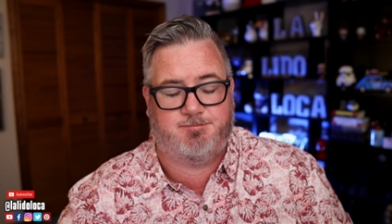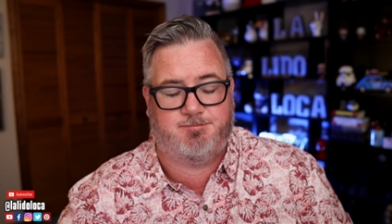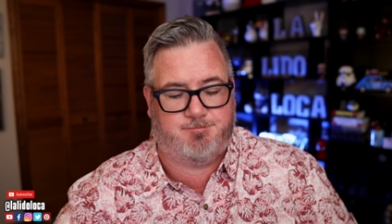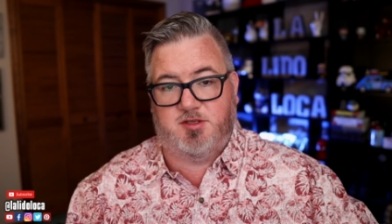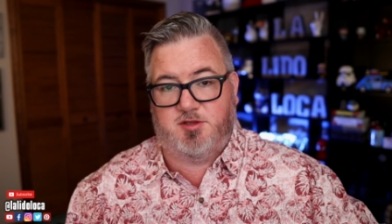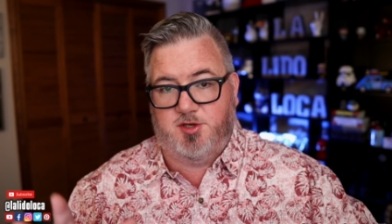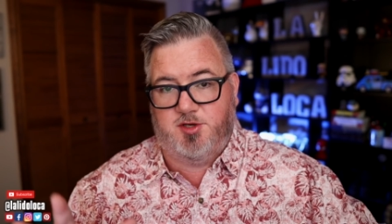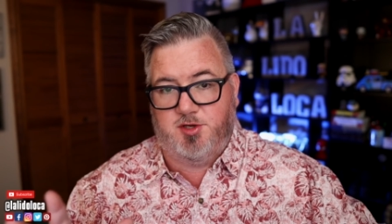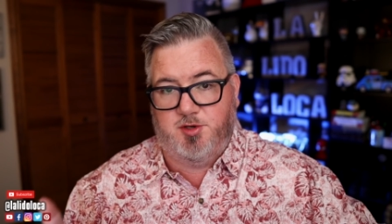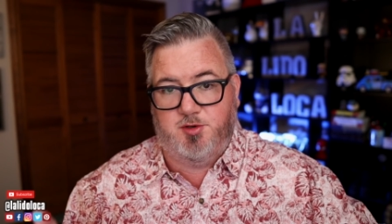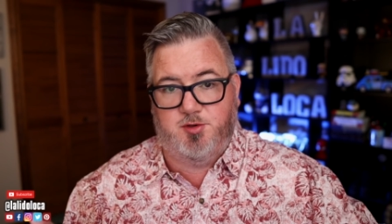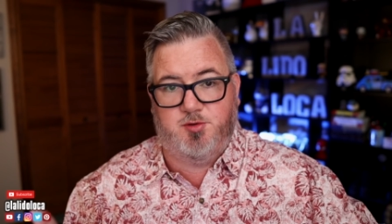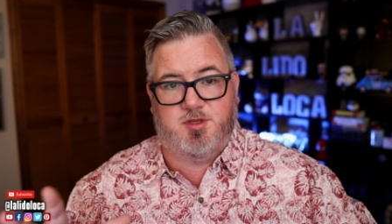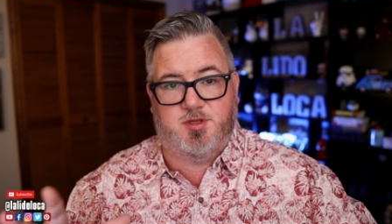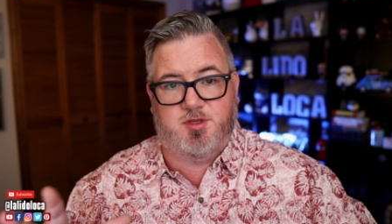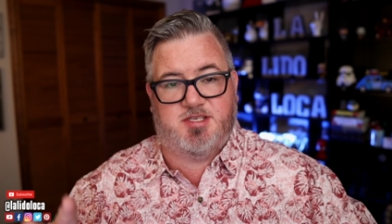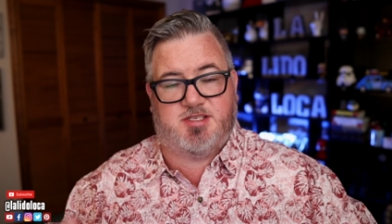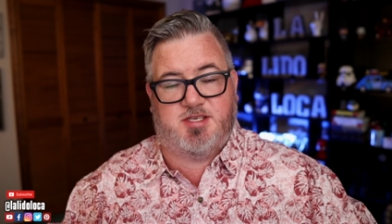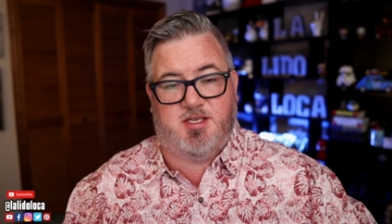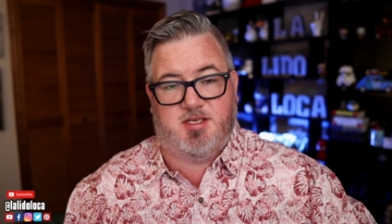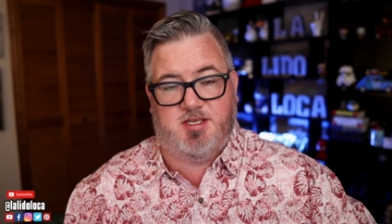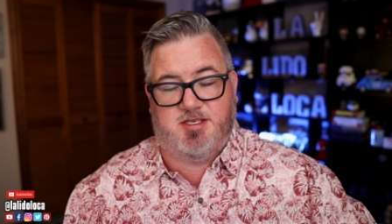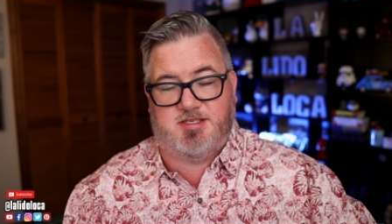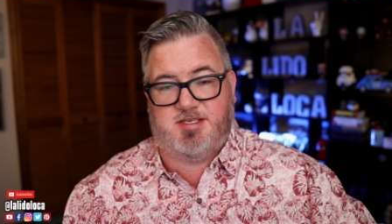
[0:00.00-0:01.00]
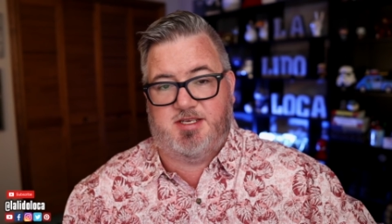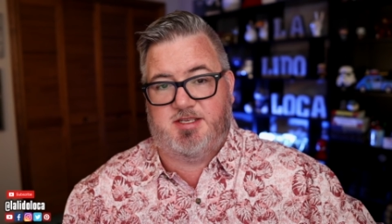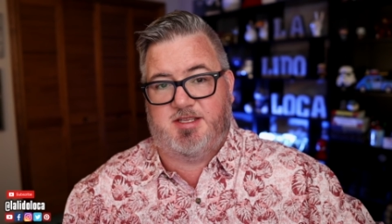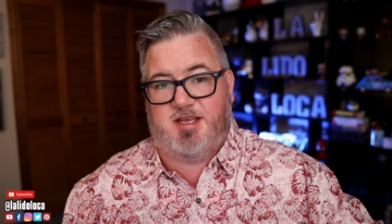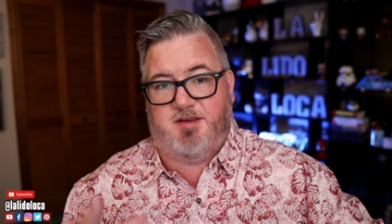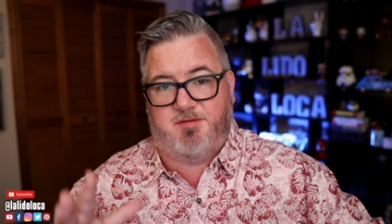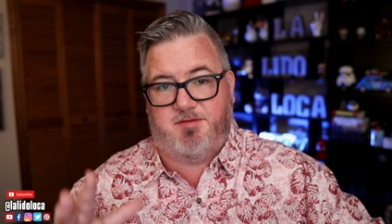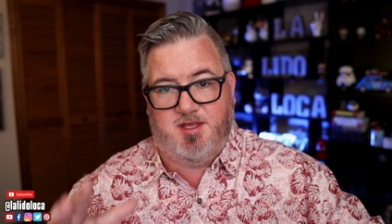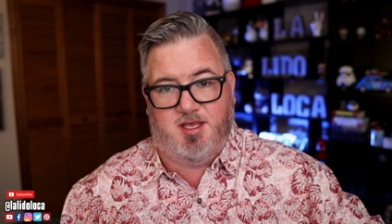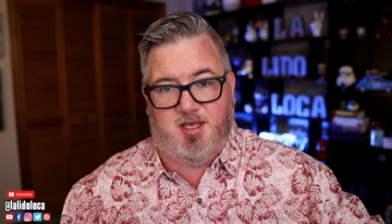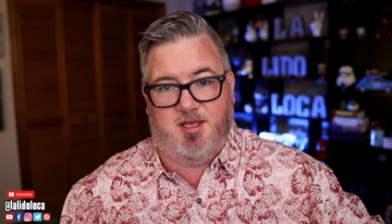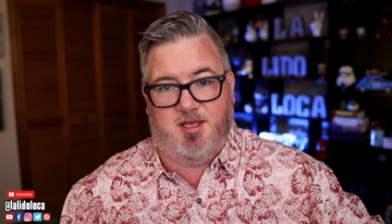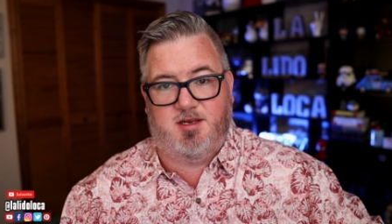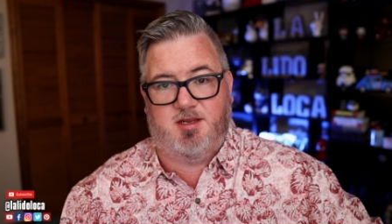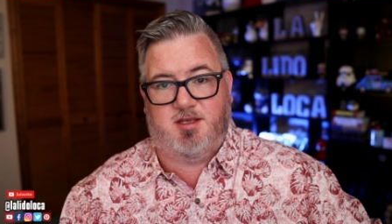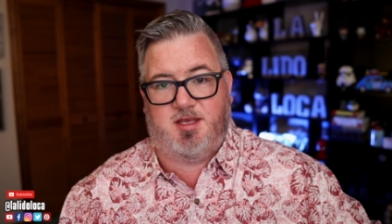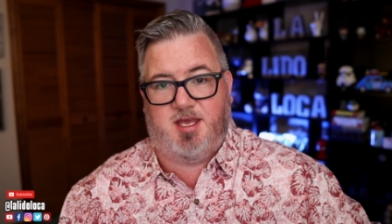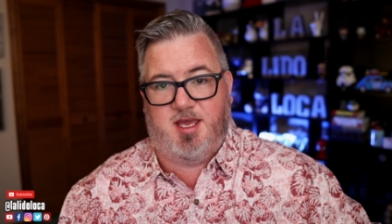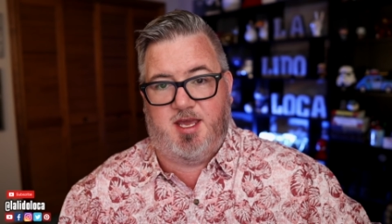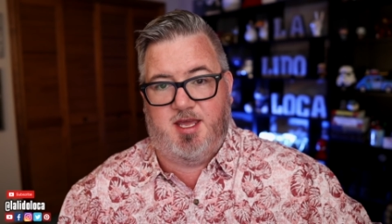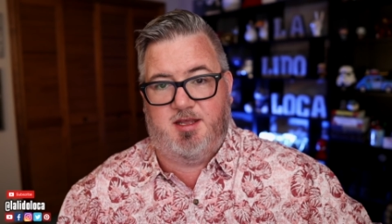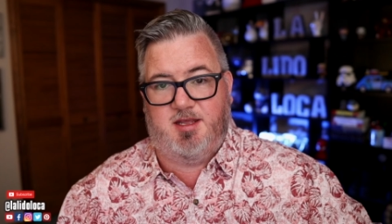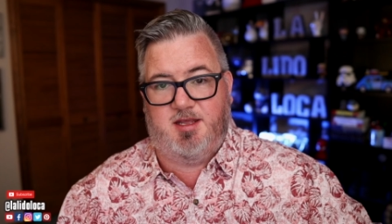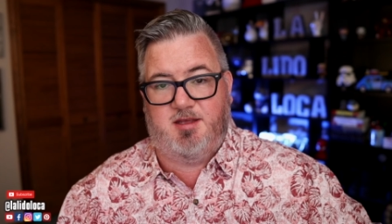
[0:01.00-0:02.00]
So the WHO, the CDC definitely
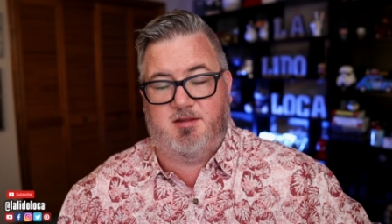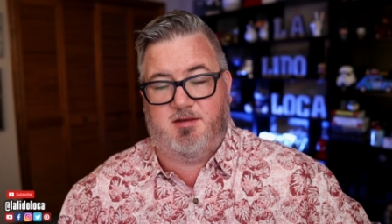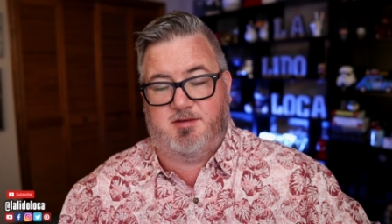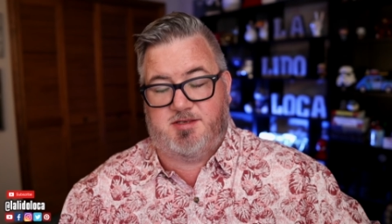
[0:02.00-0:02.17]
indicating